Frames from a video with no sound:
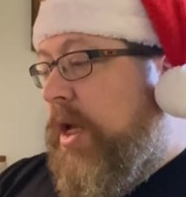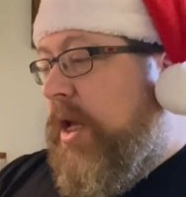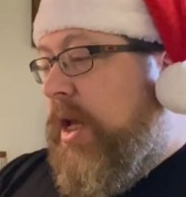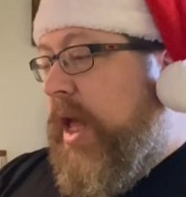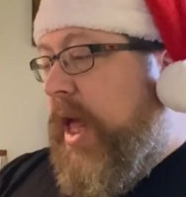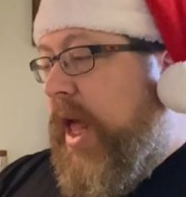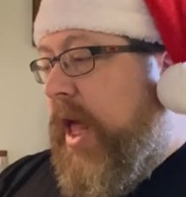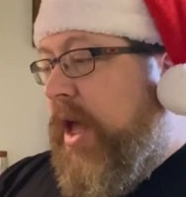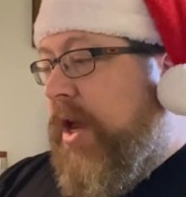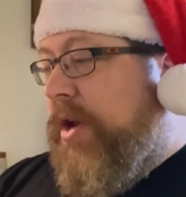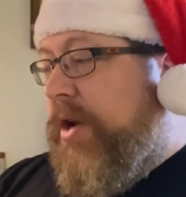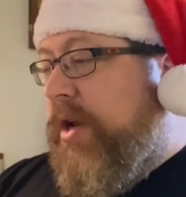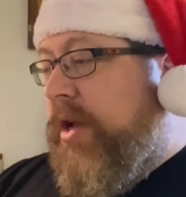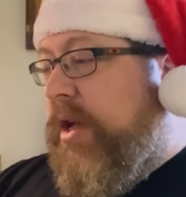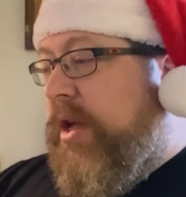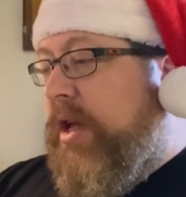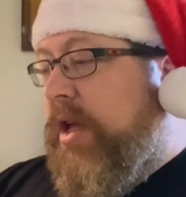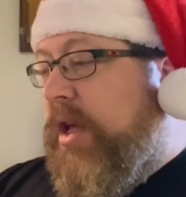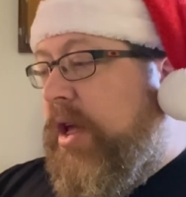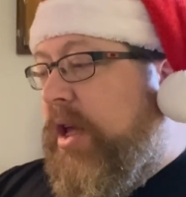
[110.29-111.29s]
And
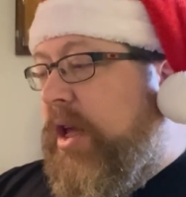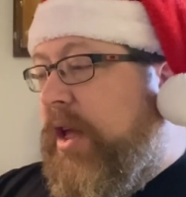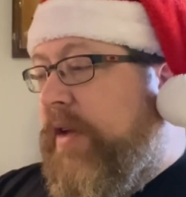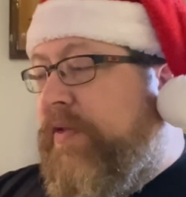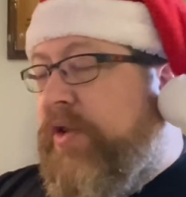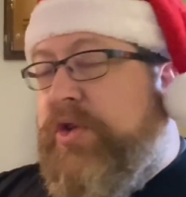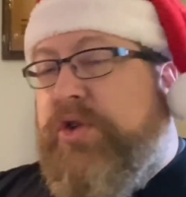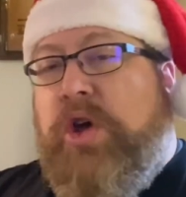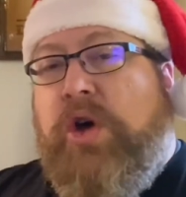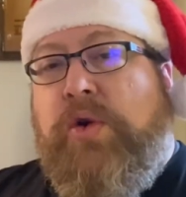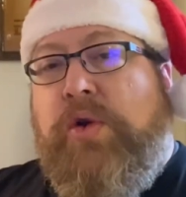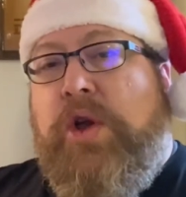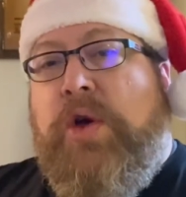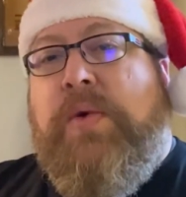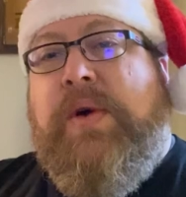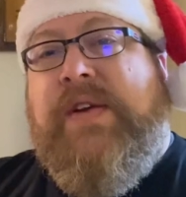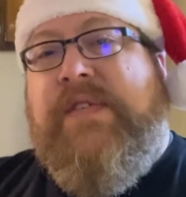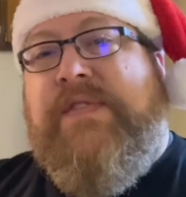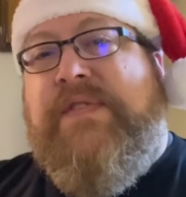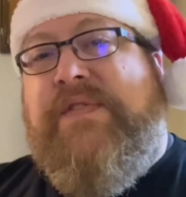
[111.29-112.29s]
if you don't know
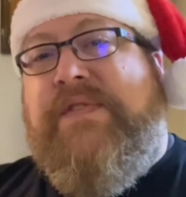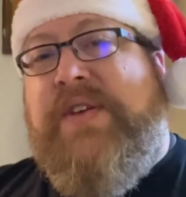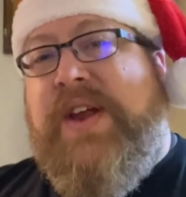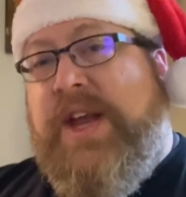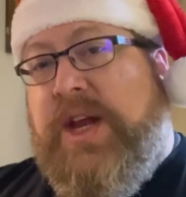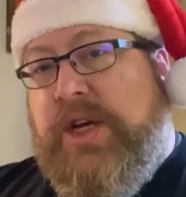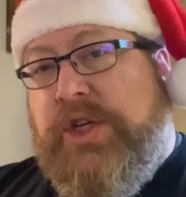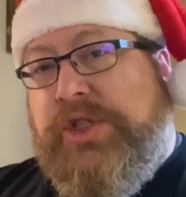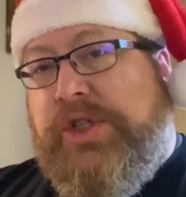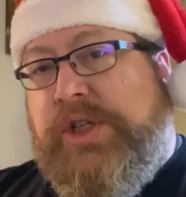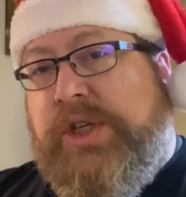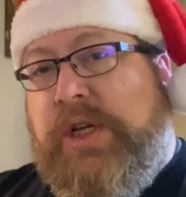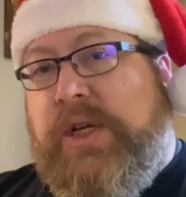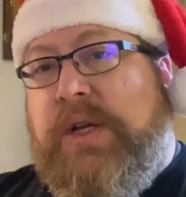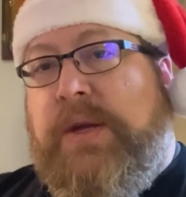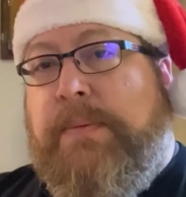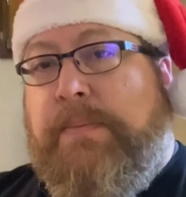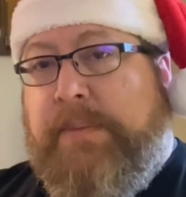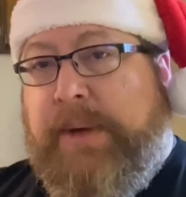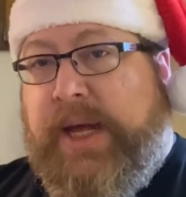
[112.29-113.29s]
what finished
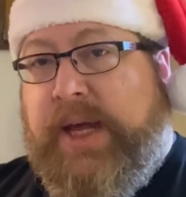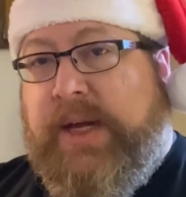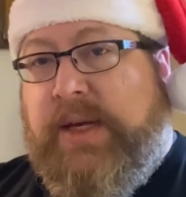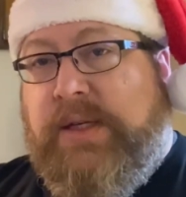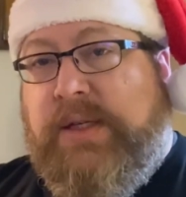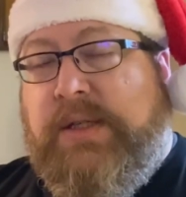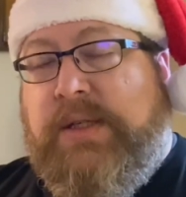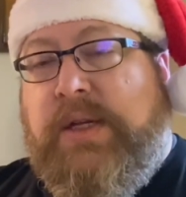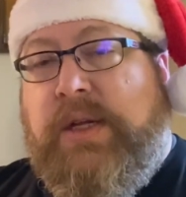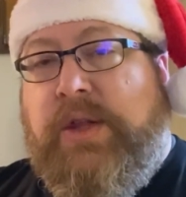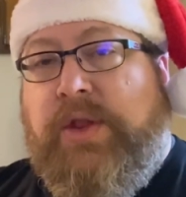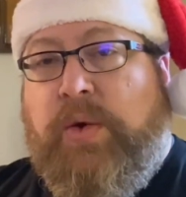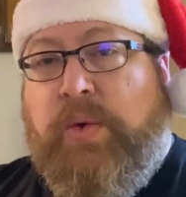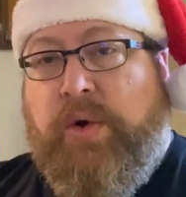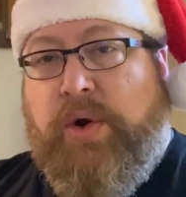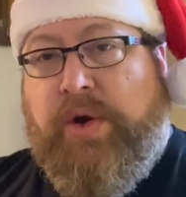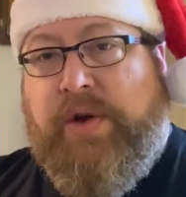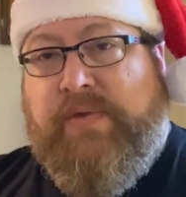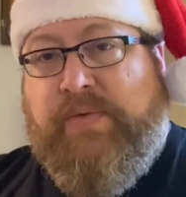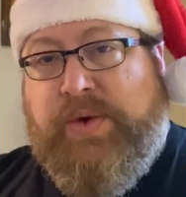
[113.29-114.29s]
means in the
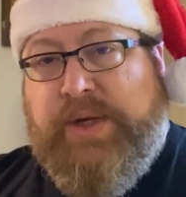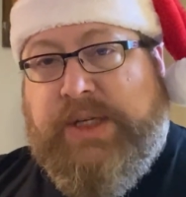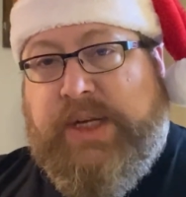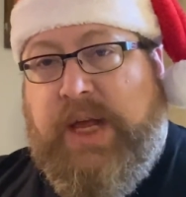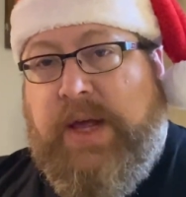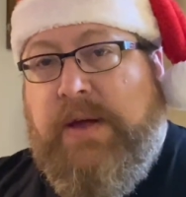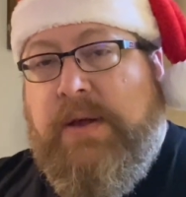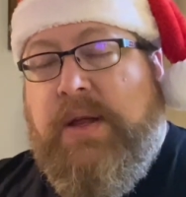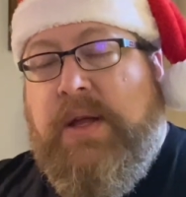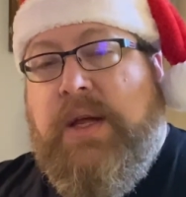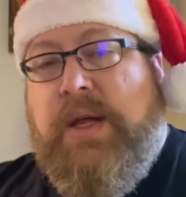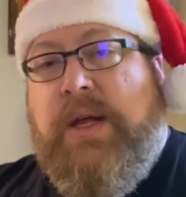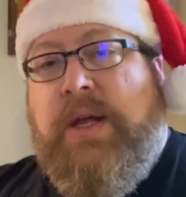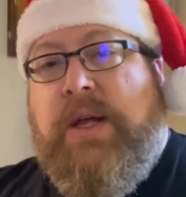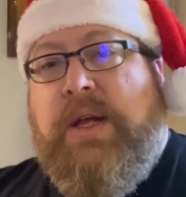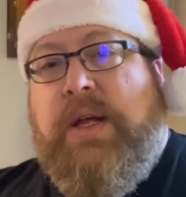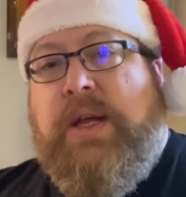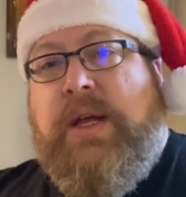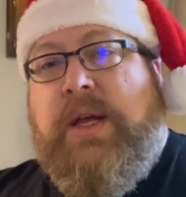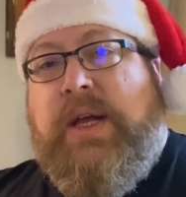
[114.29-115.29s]
world of whiskey,
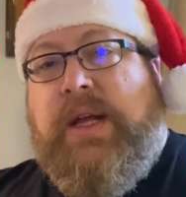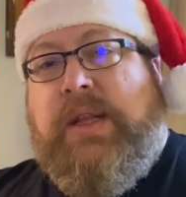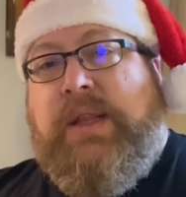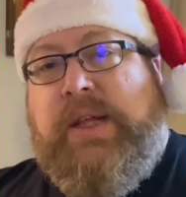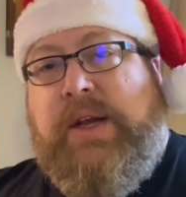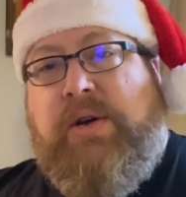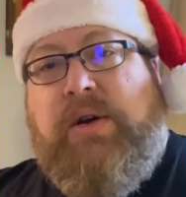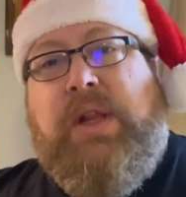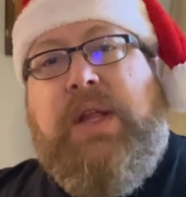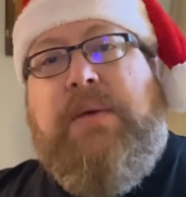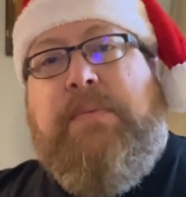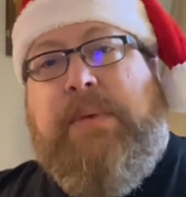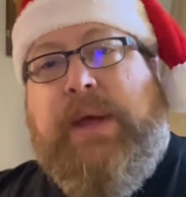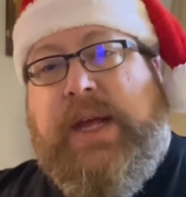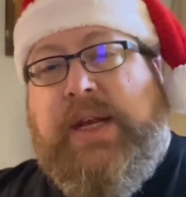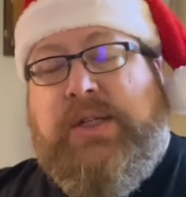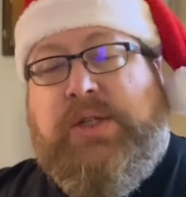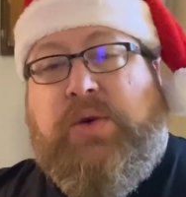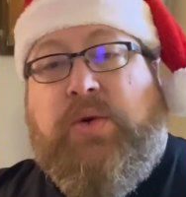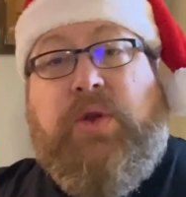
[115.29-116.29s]
it literally
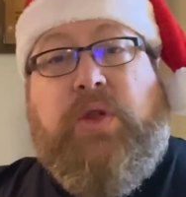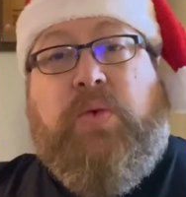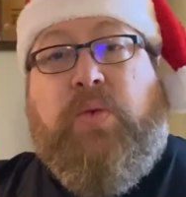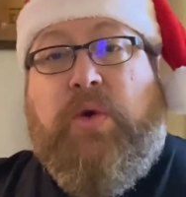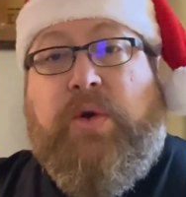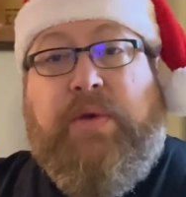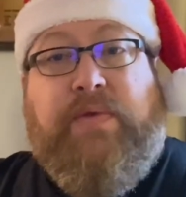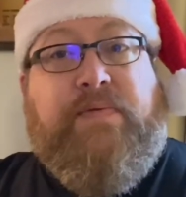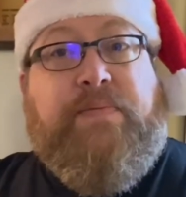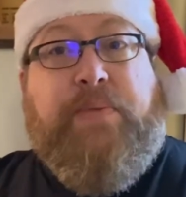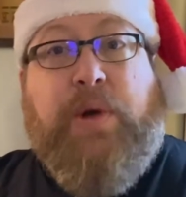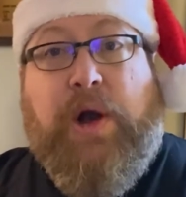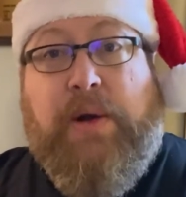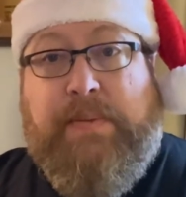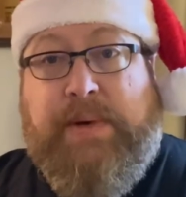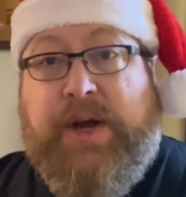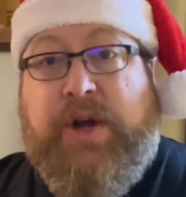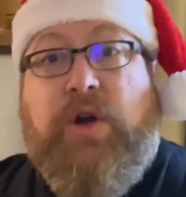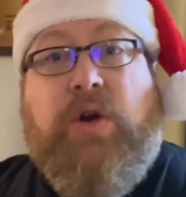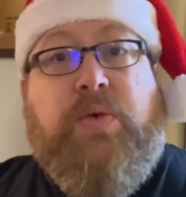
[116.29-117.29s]
means, or in the world of
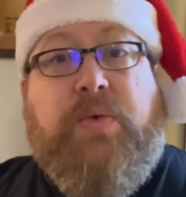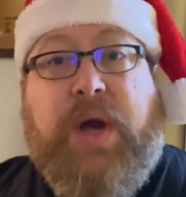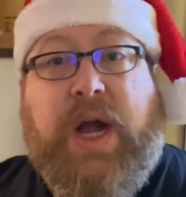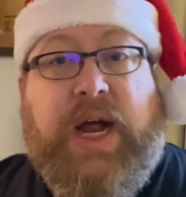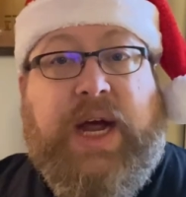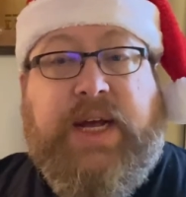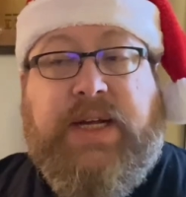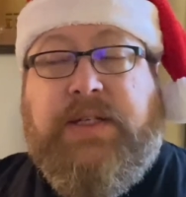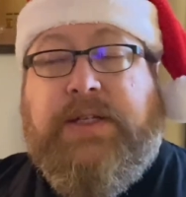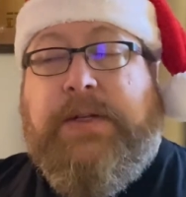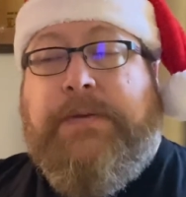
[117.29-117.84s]
bourbon or rye,